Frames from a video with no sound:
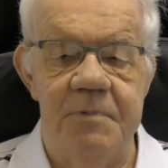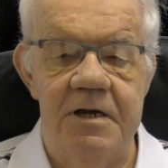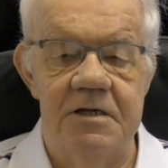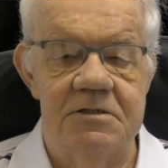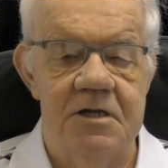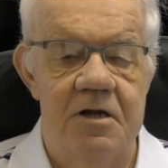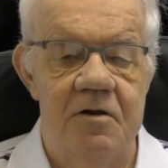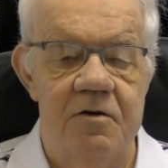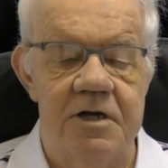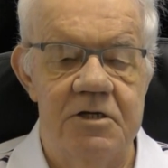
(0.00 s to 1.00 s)
by
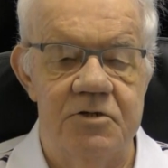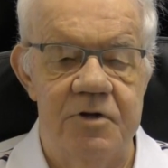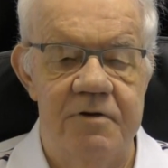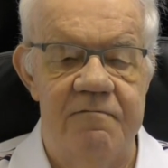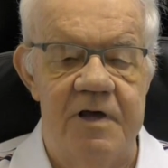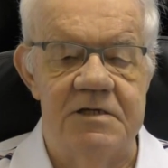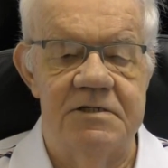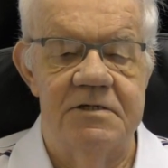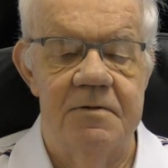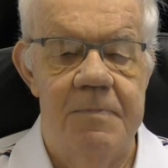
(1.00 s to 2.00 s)
taxpayers looking
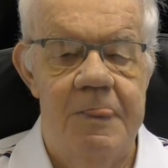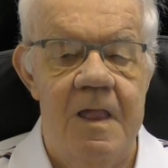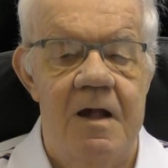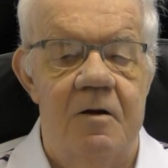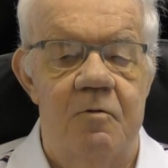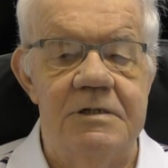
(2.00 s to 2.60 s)
to invest.